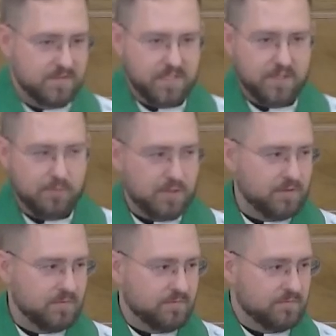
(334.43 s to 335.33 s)
Has
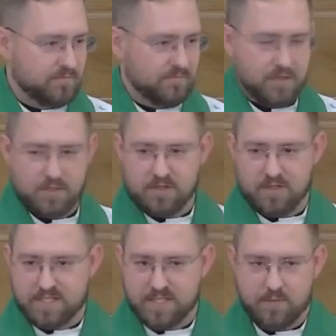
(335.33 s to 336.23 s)
anyone run
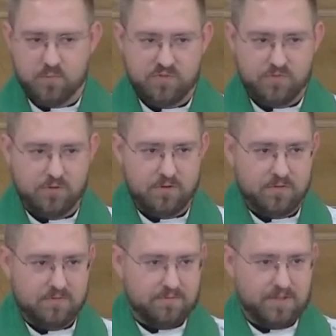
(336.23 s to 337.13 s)
across that before?
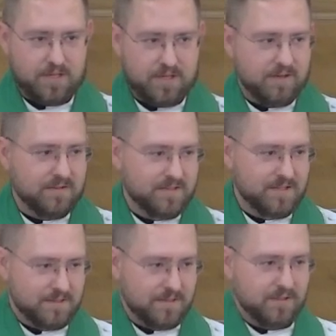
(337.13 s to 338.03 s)
Yeah?
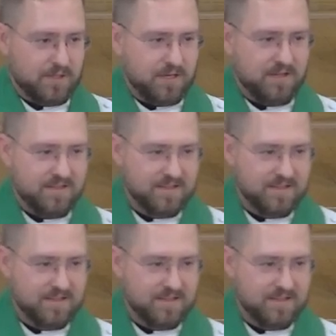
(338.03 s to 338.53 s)
Yeah.